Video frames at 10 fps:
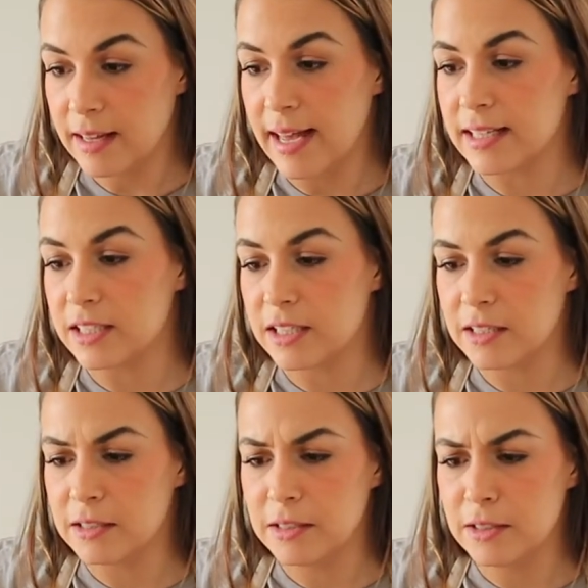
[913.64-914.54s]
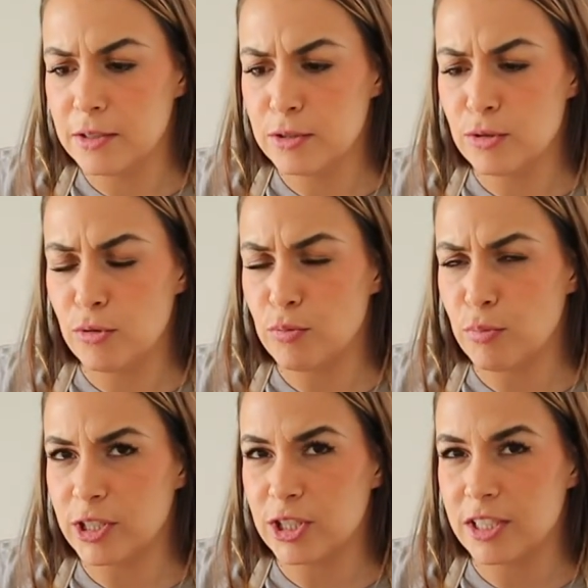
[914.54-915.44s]
as
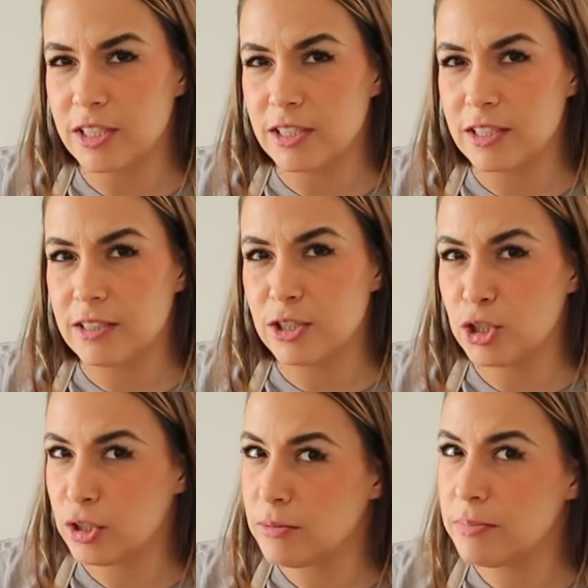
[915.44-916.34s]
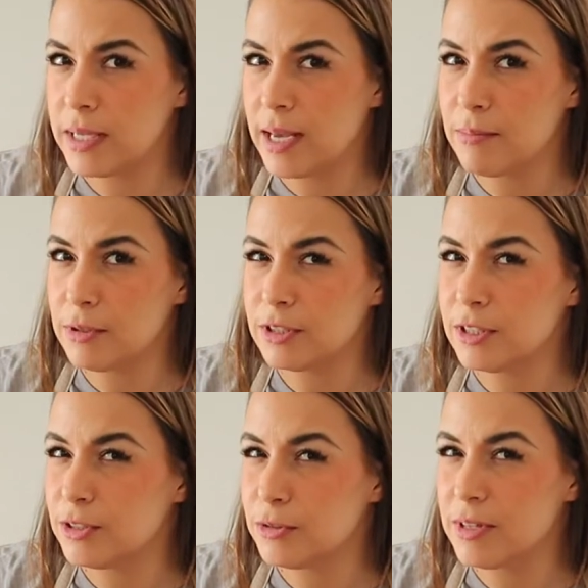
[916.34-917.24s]
toothbrushes should be able to
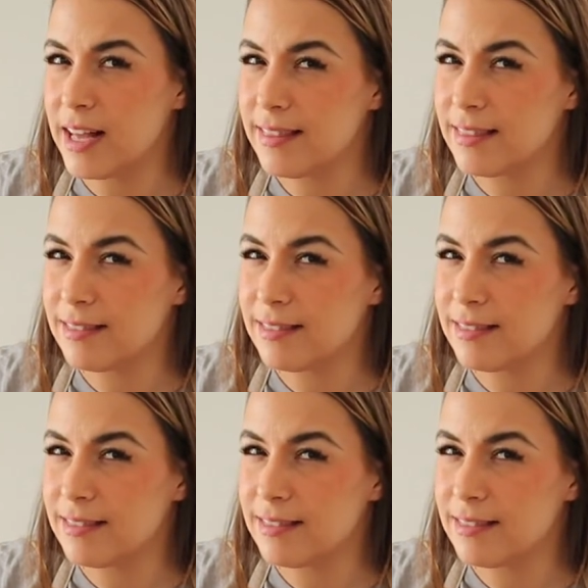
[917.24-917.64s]
do that